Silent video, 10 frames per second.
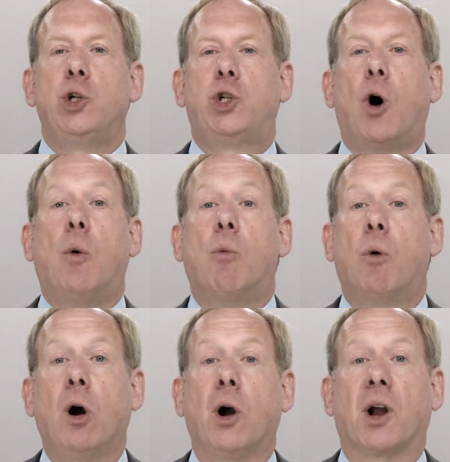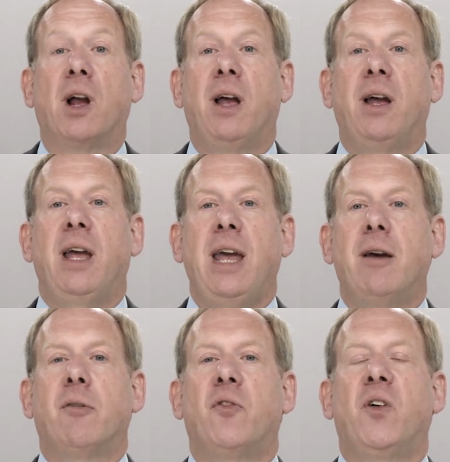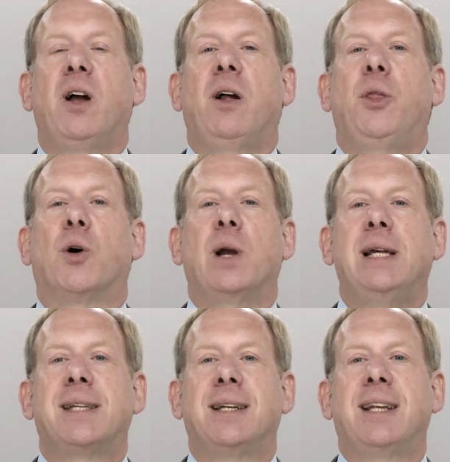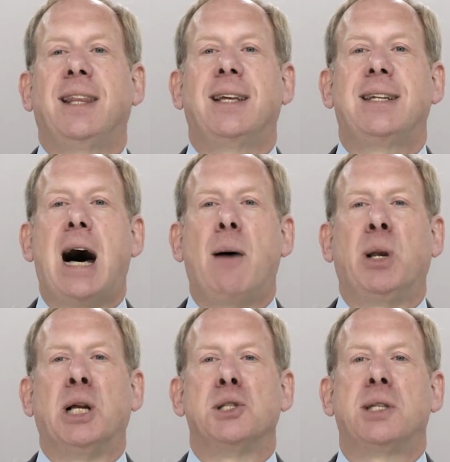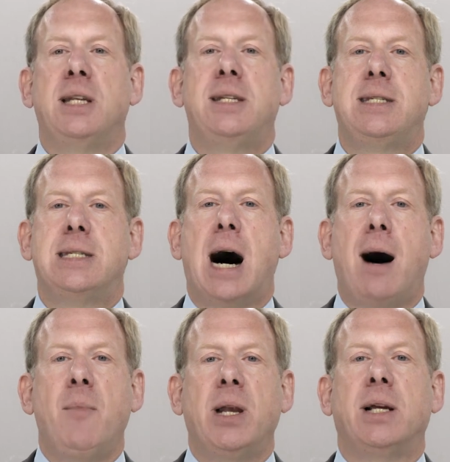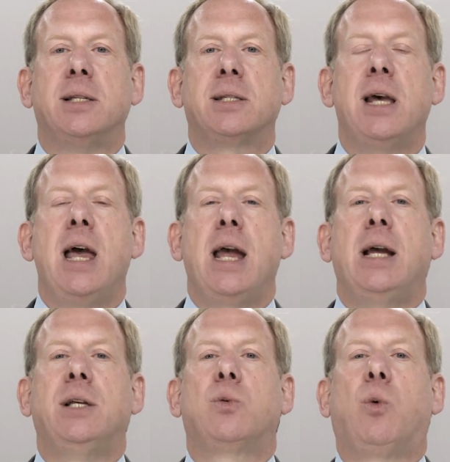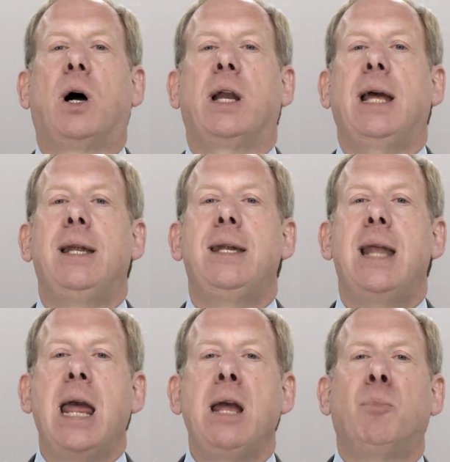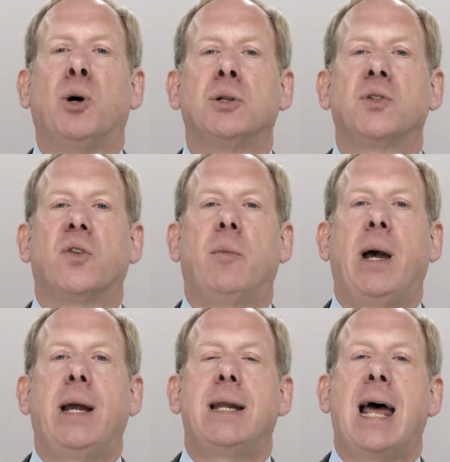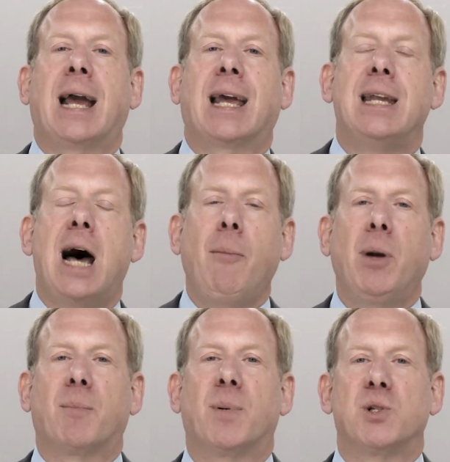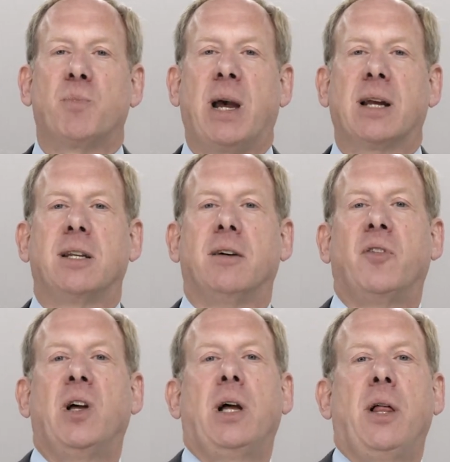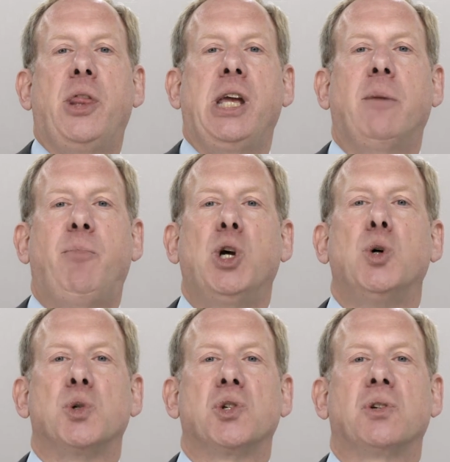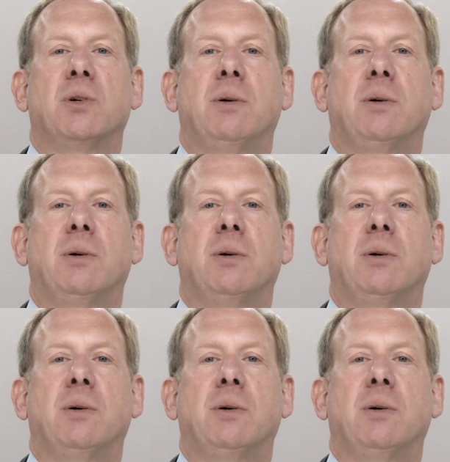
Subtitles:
don't work if there isn't the dominance. The dominance is what enables, from an economic perspective, the abuse.